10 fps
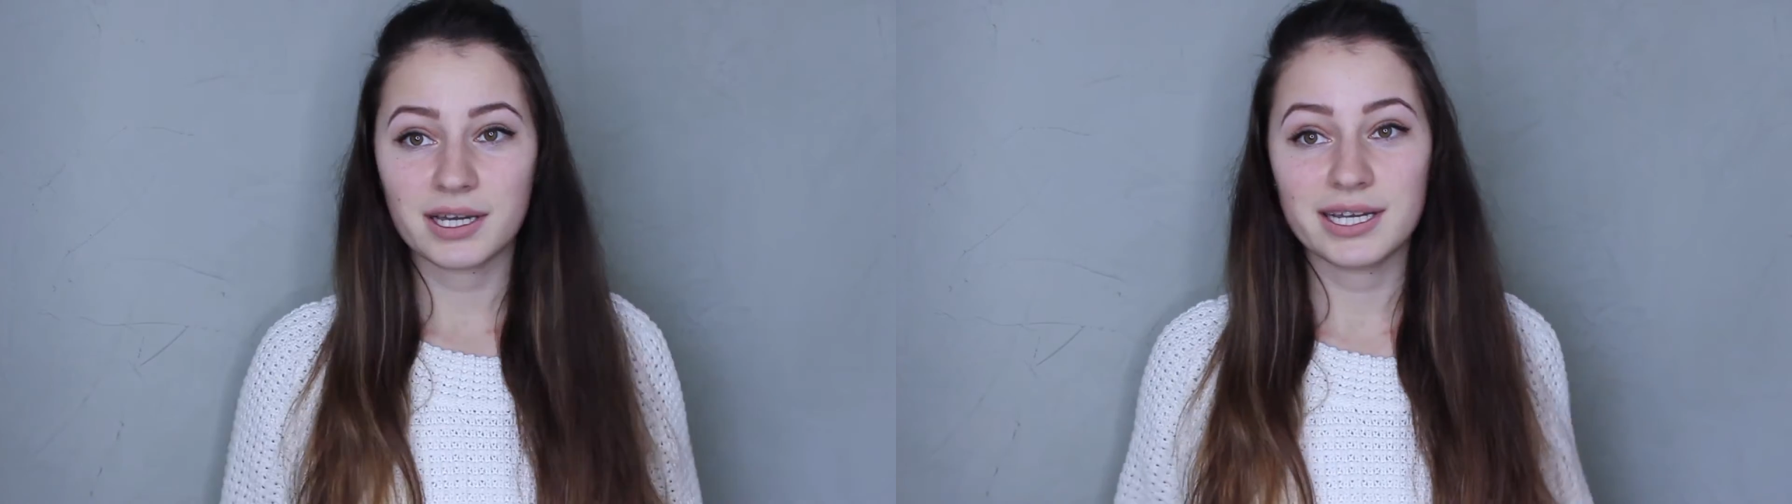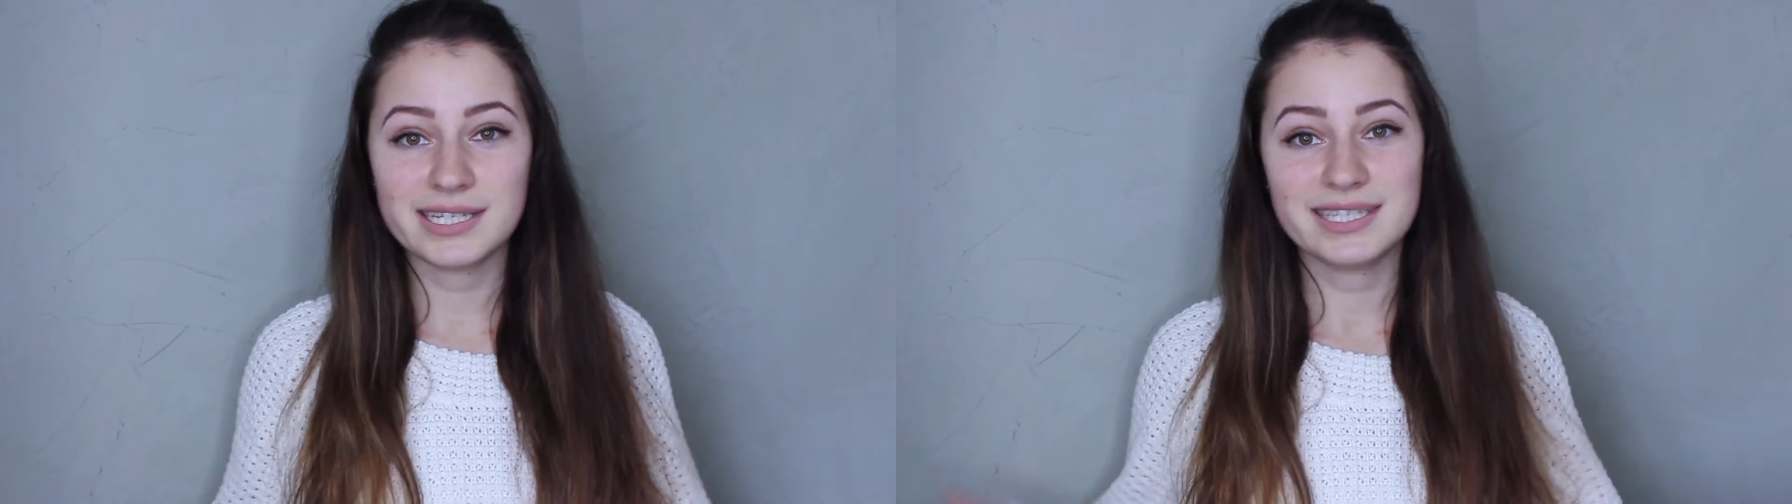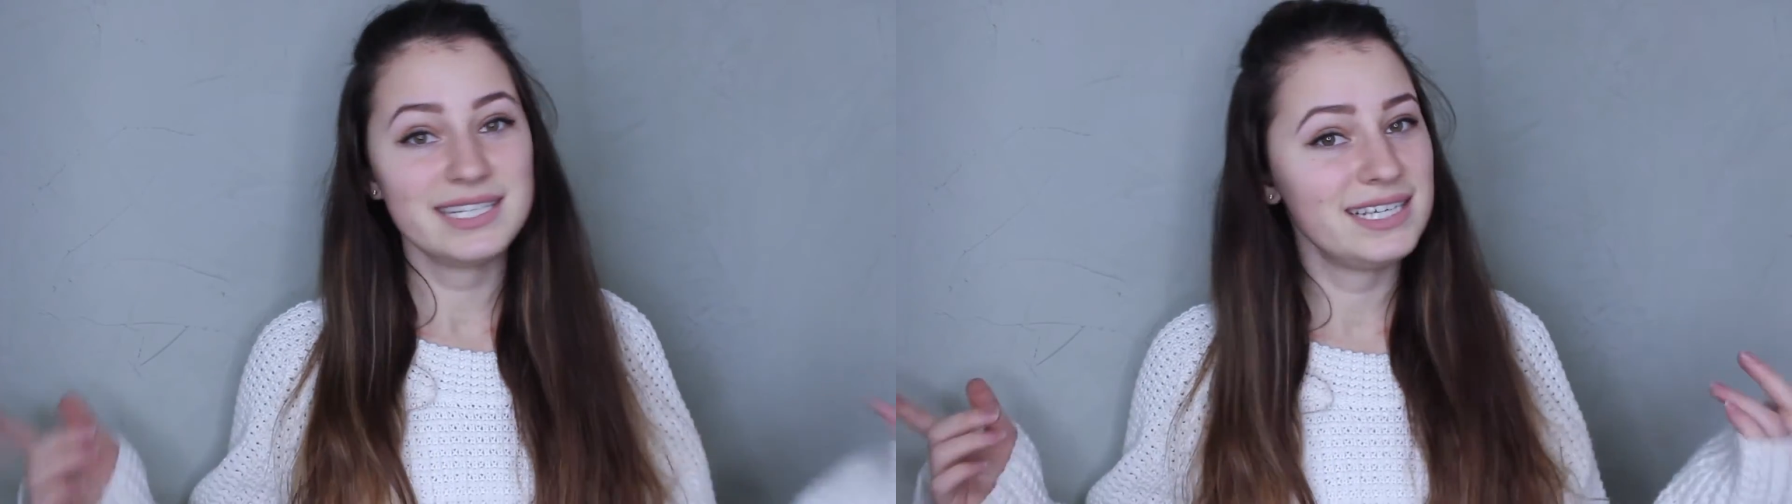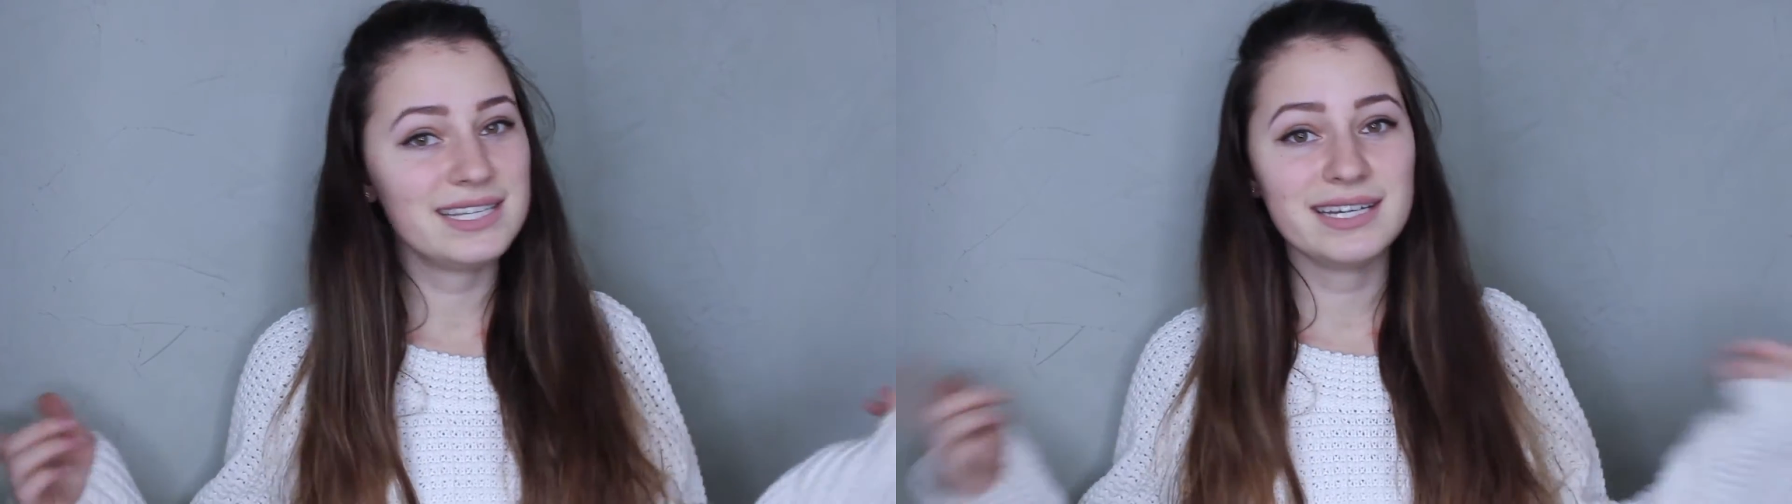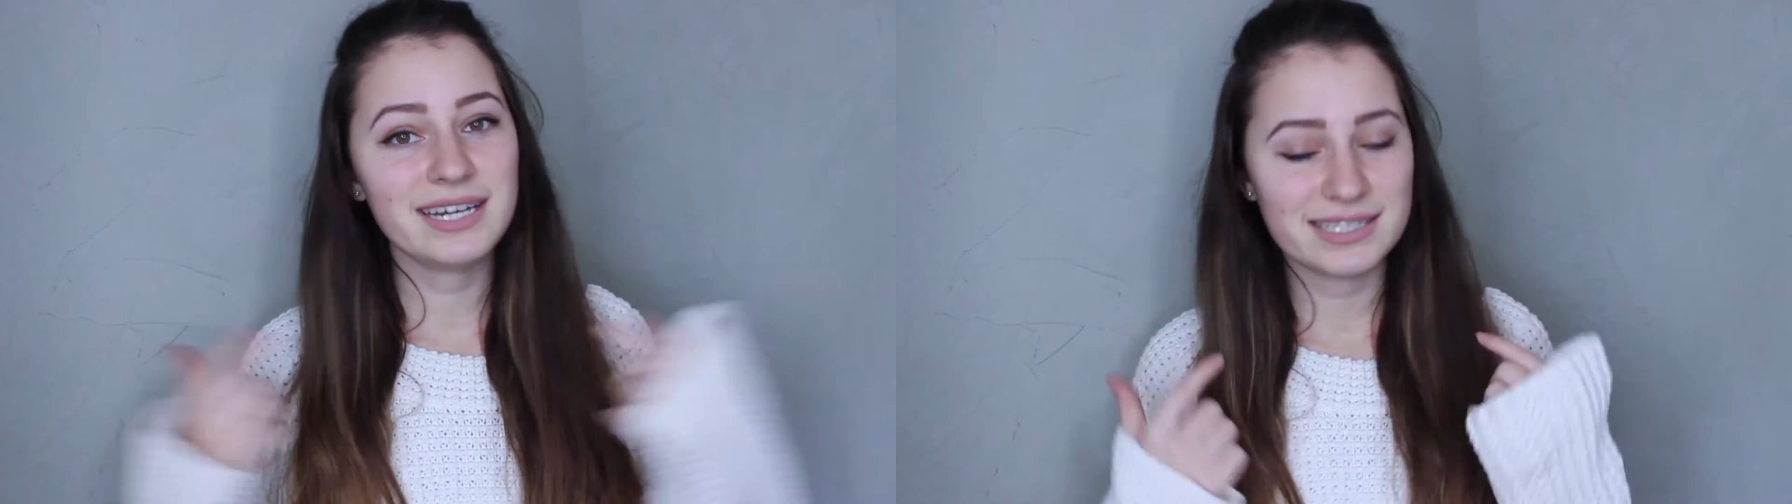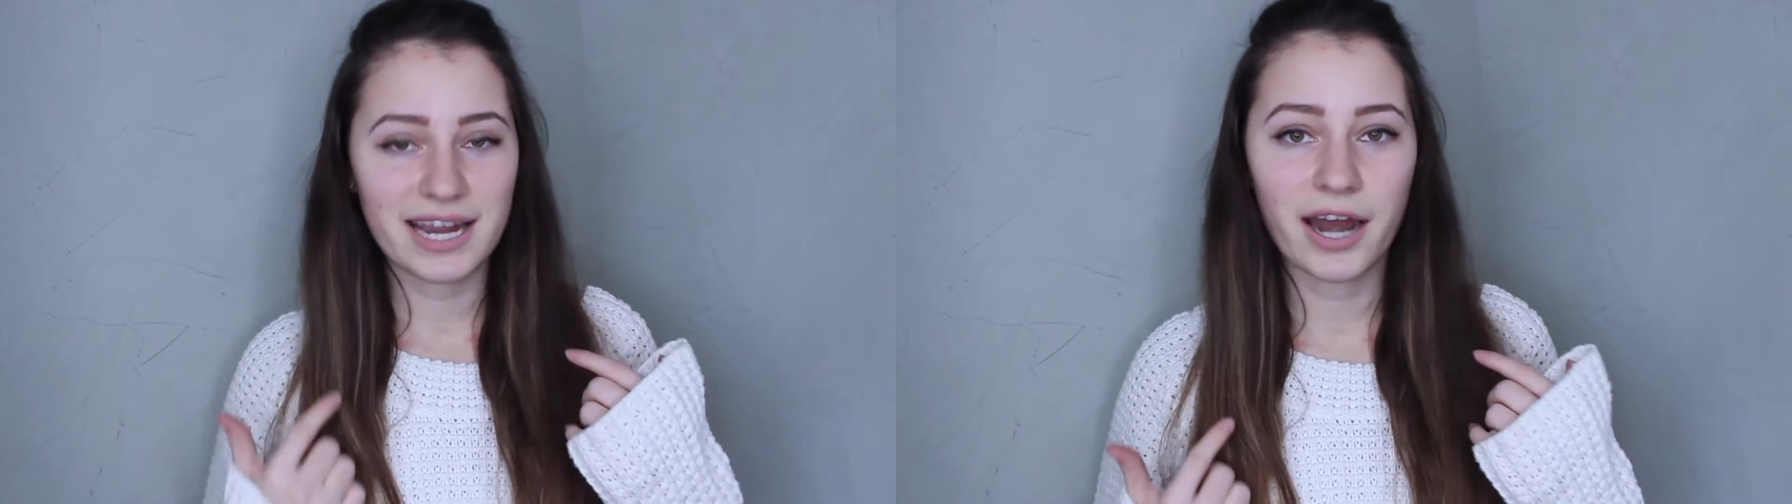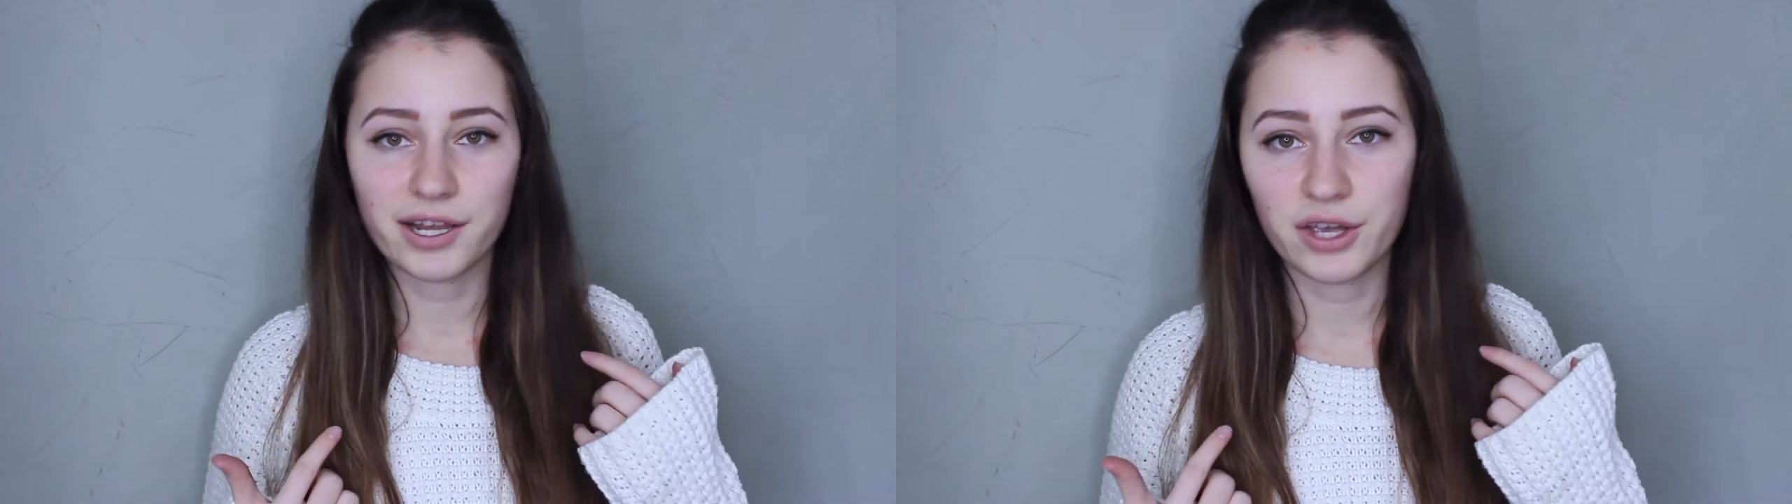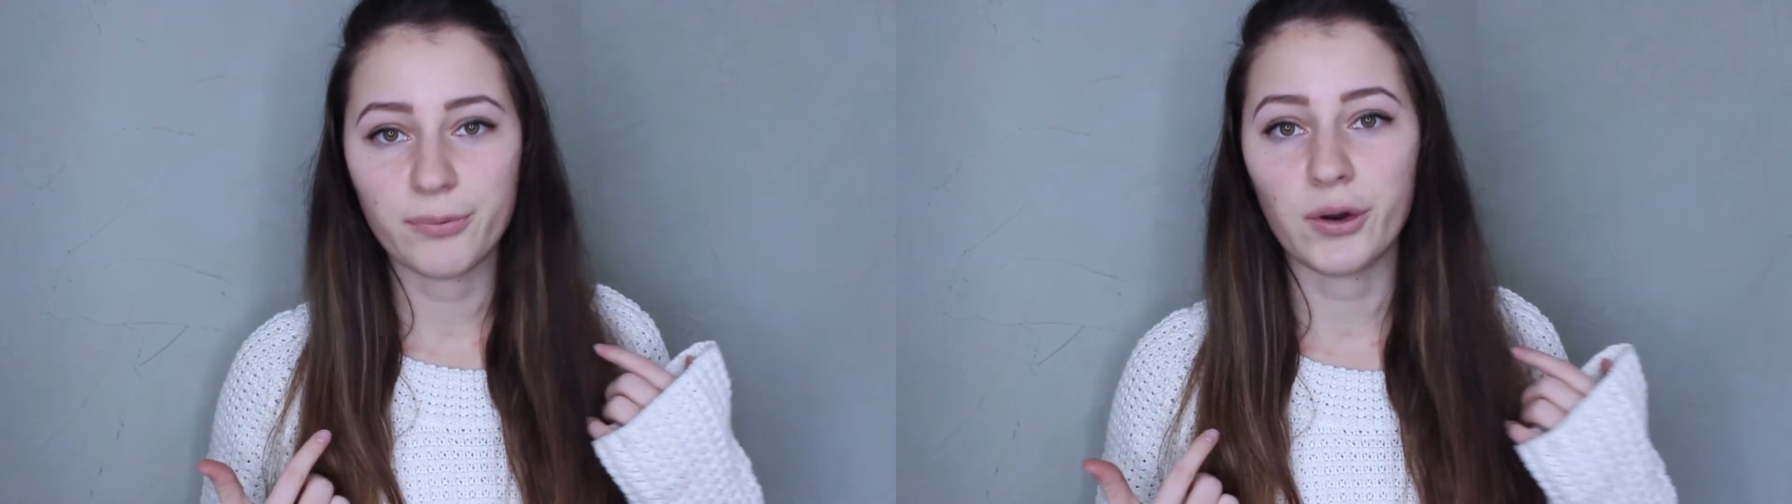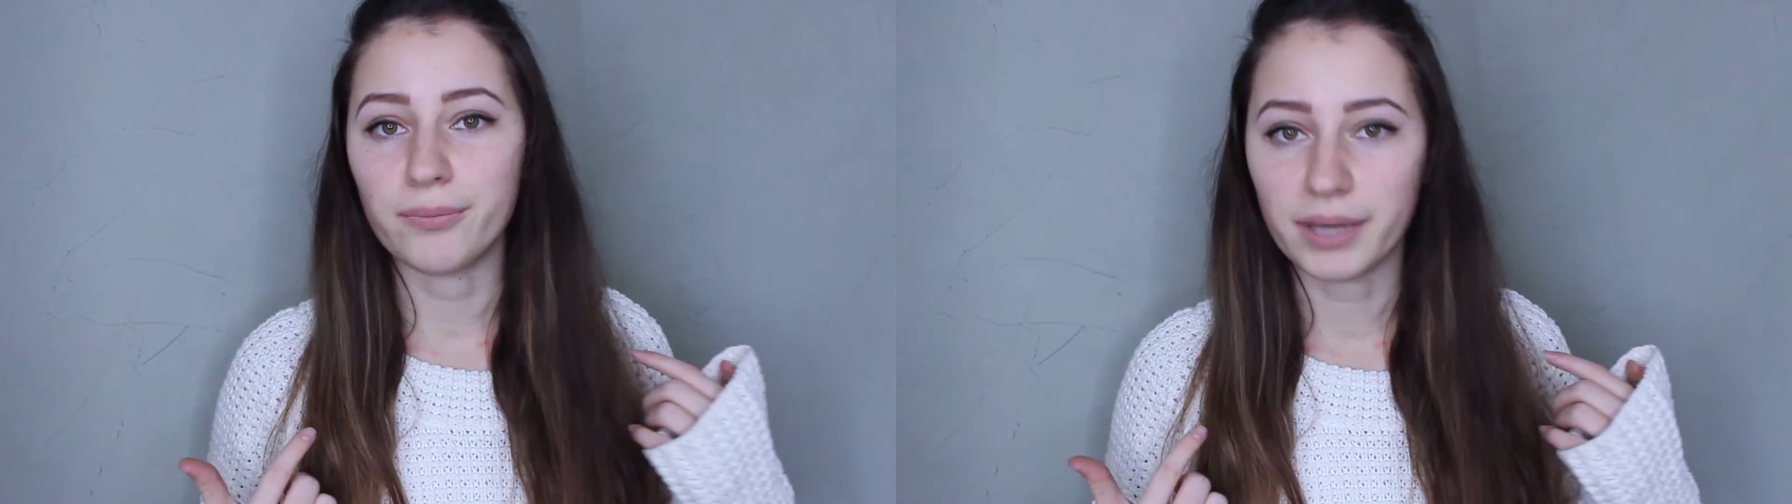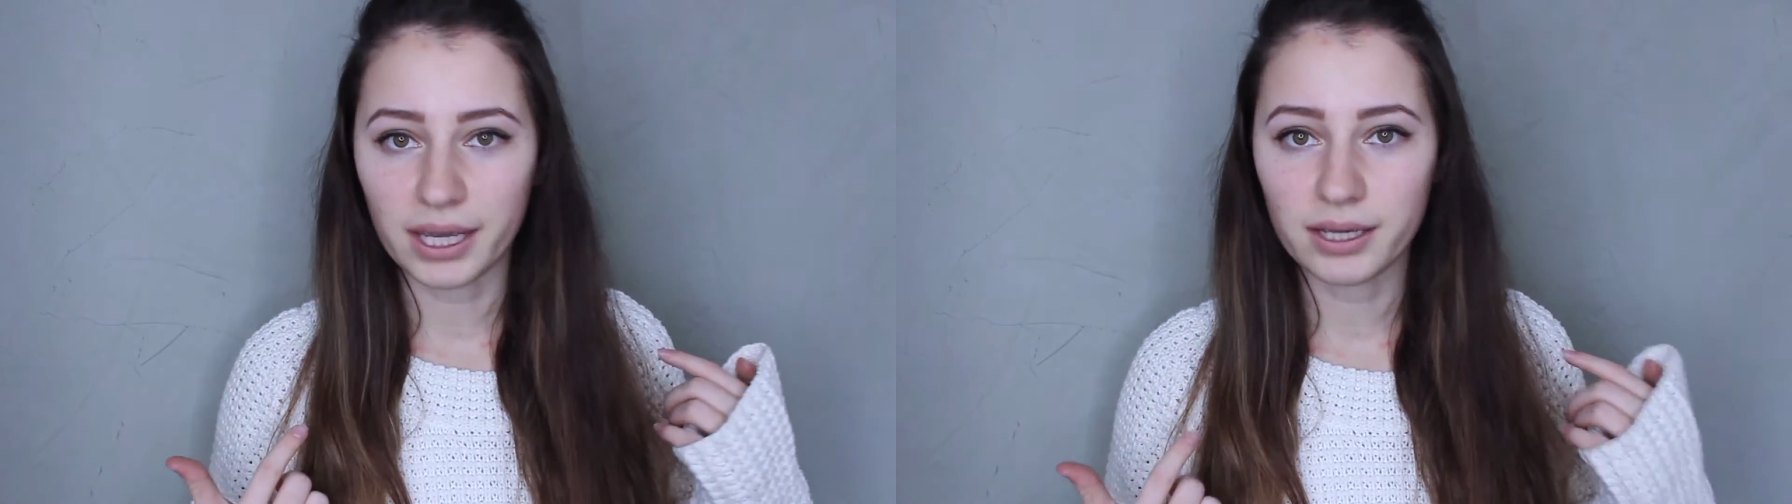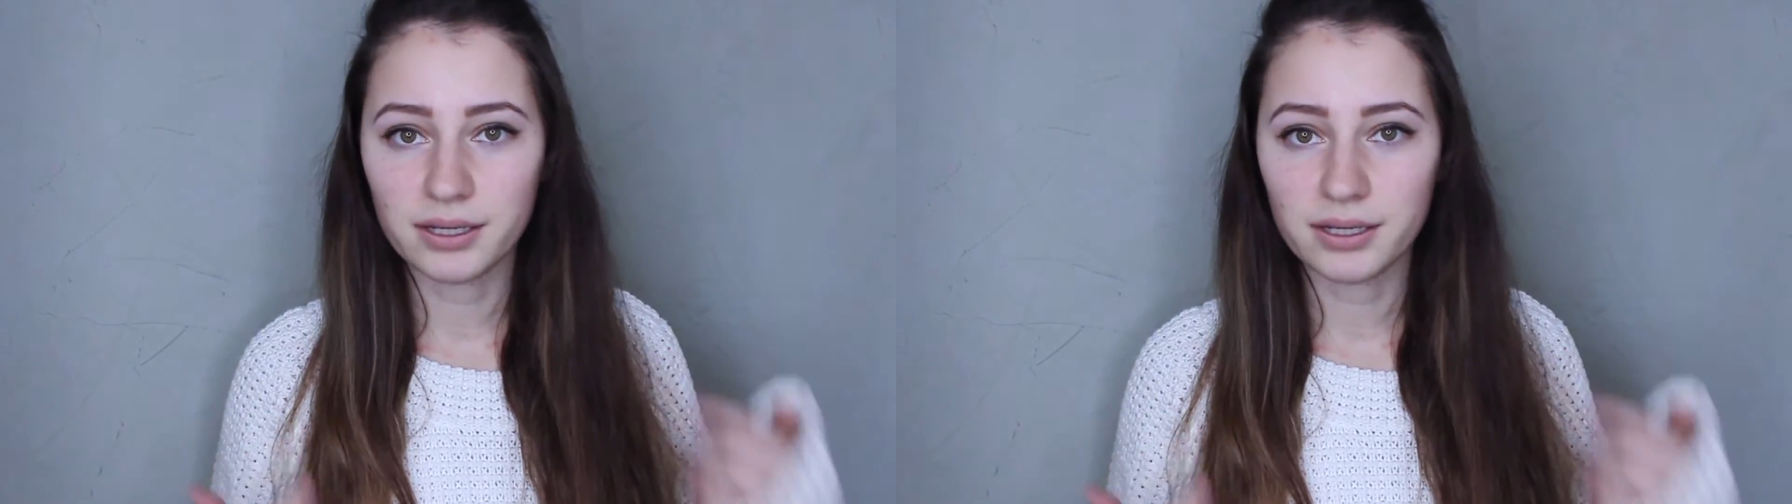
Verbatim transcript: Because this isn't entirely about me.